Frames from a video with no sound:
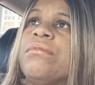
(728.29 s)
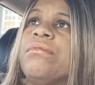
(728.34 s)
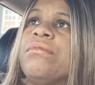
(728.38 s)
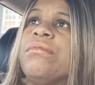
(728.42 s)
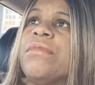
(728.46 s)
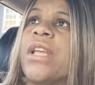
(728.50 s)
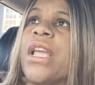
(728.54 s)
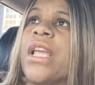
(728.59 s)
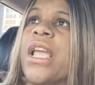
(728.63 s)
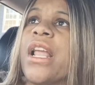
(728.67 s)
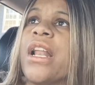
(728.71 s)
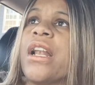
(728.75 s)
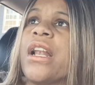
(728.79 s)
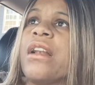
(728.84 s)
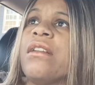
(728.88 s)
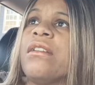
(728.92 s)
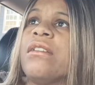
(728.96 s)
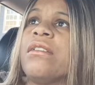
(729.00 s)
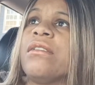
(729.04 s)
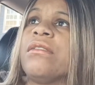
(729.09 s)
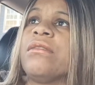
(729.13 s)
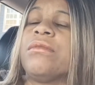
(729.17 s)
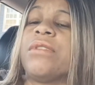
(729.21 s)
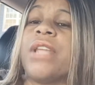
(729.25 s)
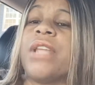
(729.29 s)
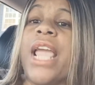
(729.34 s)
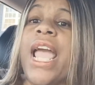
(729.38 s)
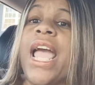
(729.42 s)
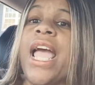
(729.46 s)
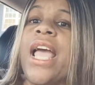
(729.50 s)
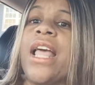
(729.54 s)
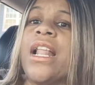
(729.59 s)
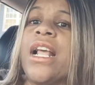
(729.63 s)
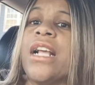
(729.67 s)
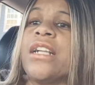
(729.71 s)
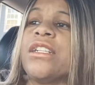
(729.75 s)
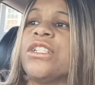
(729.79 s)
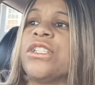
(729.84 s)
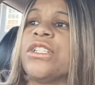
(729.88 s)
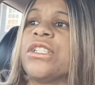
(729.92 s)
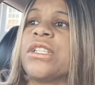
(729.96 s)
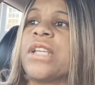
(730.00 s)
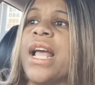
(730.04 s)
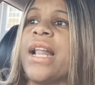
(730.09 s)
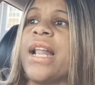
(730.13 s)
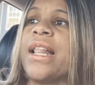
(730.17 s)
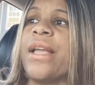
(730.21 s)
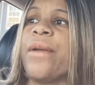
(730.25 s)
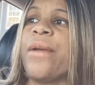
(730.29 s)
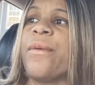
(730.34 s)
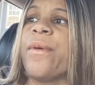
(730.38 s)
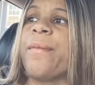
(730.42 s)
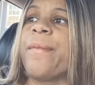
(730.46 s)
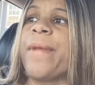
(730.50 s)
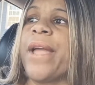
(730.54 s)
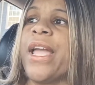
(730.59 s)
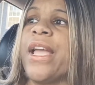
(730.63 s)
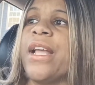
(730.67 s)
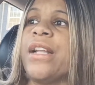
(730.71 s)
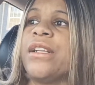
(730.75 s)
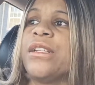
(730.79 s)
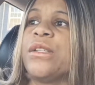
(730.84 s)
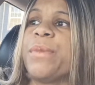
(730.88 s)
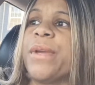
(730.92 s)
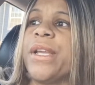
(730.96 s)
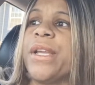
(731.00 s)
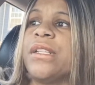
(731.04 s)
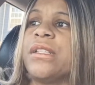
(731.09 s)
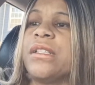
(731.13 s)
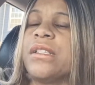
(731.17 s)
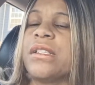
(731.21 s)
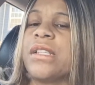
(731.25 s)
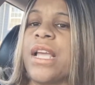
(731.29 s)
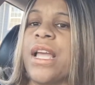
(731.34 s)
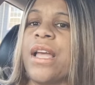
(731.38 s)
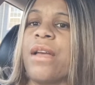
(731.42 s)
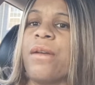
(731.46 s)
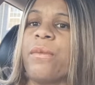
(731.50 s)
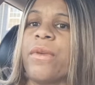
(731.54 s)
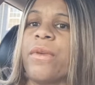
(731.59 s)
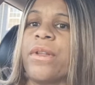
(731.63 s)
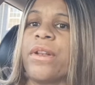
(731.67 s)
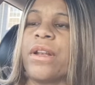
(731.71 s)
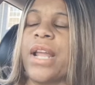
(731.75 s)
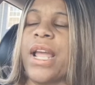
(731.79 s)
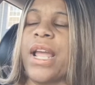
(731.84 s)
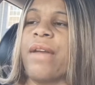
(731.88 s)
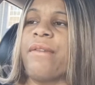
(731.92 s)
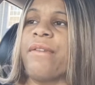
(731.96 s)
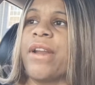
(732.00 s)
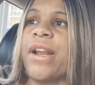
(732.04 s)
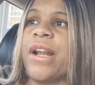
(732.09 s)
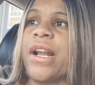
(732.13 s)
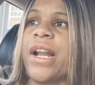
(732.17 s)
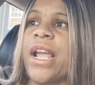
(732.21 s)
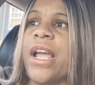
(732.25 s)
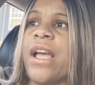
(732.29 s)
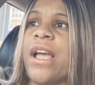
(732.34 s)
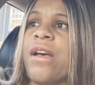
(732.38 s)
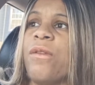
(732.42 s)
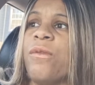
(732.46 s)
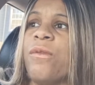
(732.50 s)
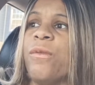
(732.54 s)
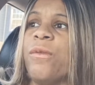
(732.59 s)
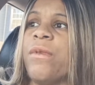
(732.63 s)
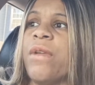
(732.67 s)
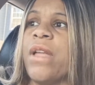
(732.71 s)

And yeah, that's just kind of like where my headspace is at with that right now.